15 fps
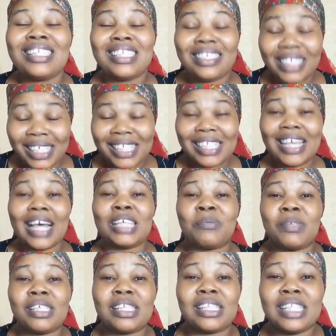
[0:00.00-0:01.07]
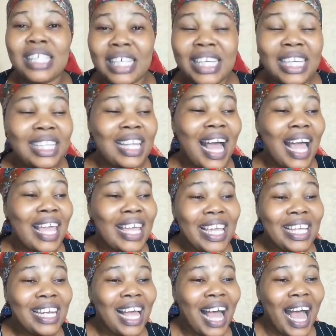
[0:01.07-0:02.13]
Tricky T has been sneaking
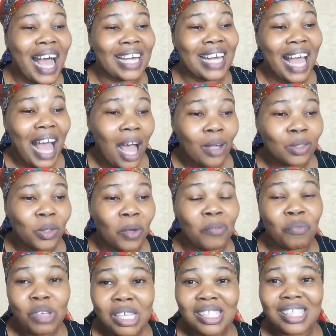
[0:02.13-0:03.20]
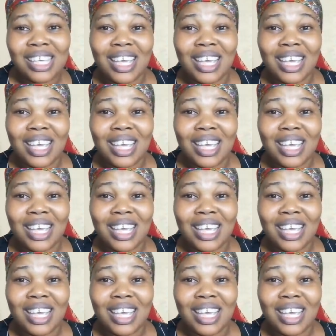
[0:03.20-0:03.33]
in and out of it.